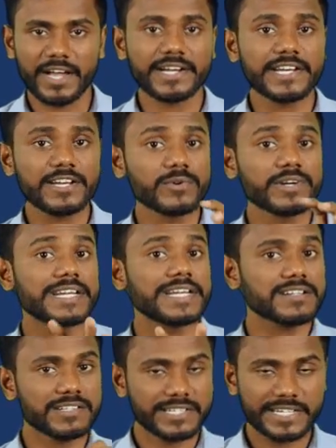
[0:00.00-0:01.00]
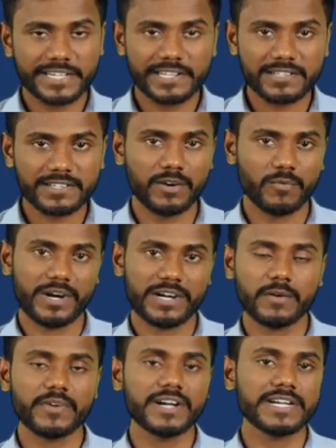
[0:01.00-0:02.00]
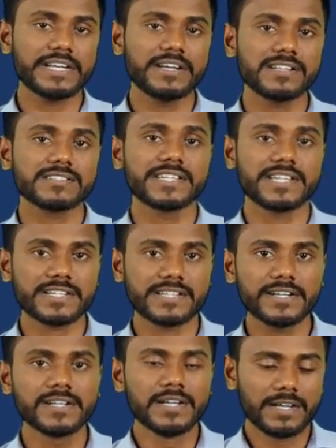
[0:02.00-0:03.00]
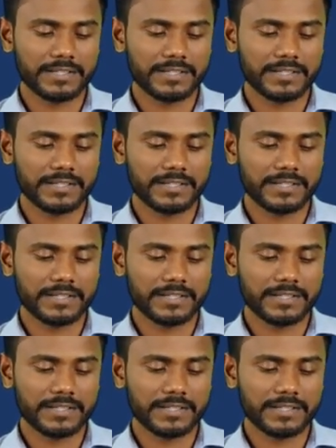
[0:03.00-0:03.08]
I need to deduct a TDS, and whatever TDS deducted,